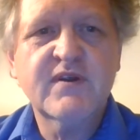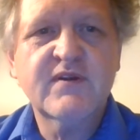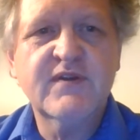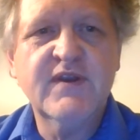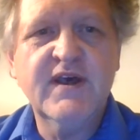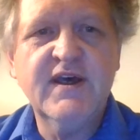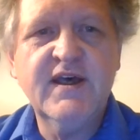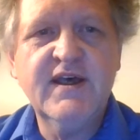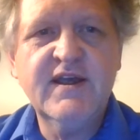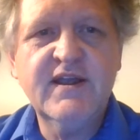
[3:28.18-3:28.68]

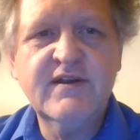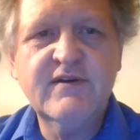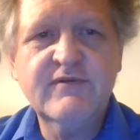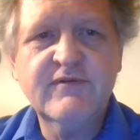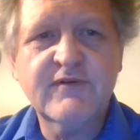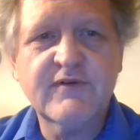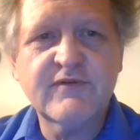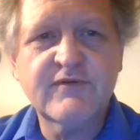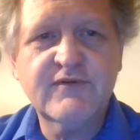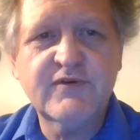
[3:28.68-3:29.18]
Then
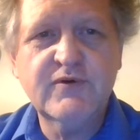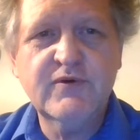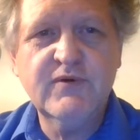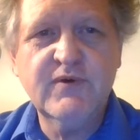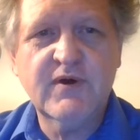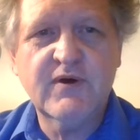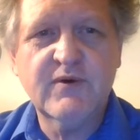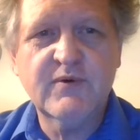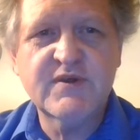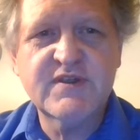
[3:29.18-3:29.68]
for
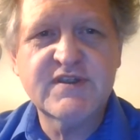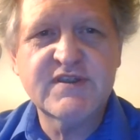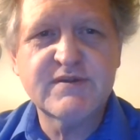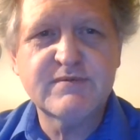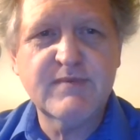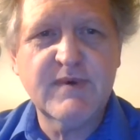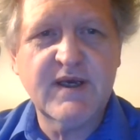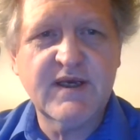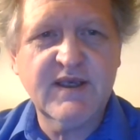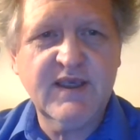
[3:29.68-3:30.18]
vuno, which is
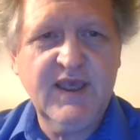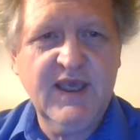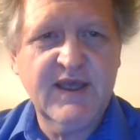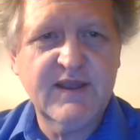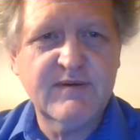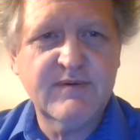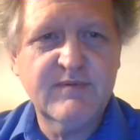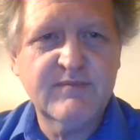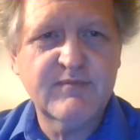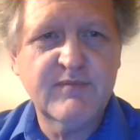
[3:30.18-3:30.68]

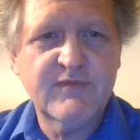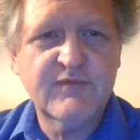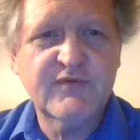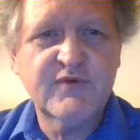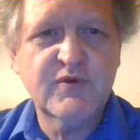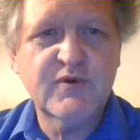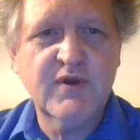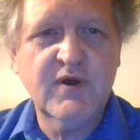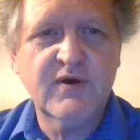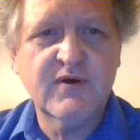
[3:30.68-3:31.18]
again
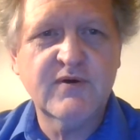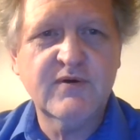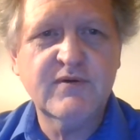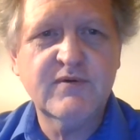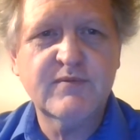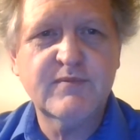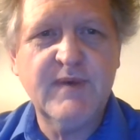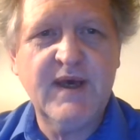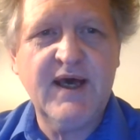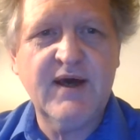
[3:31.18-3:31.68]
vuno,
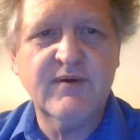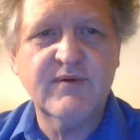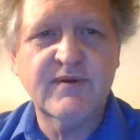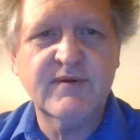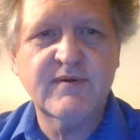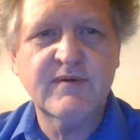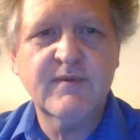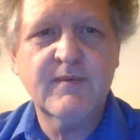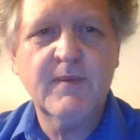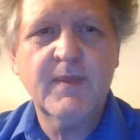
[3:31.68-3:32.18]

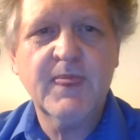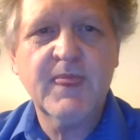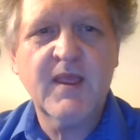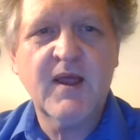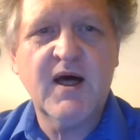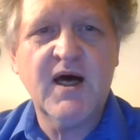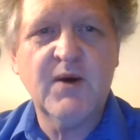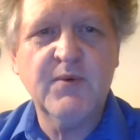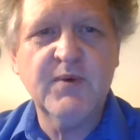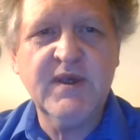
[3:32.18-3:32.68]
mountain,
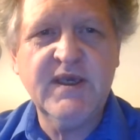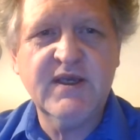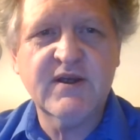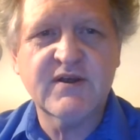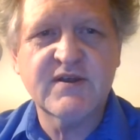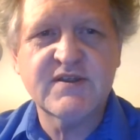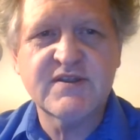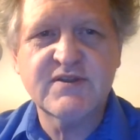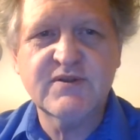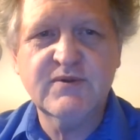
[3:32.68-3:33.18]
all we hear
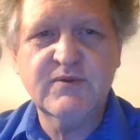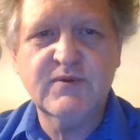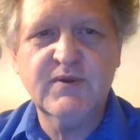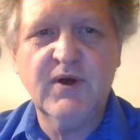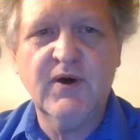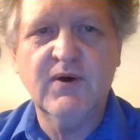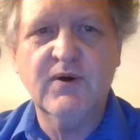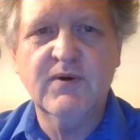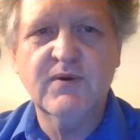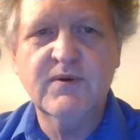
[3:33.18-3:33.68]
is
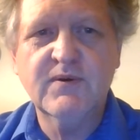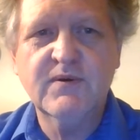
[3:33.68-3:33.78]
uno.